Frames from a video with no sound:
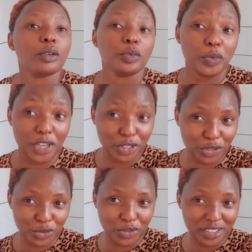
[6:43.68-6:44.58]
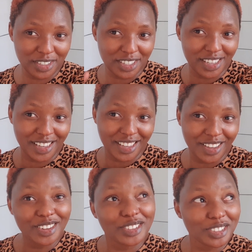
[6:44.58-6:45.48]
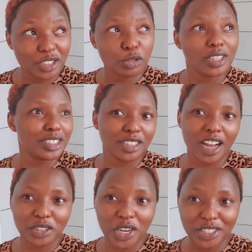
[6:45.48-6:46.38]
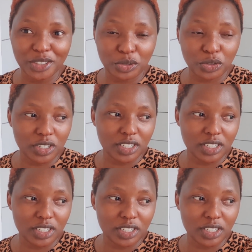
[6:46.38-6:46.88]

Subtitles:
we're in June. Today is actually June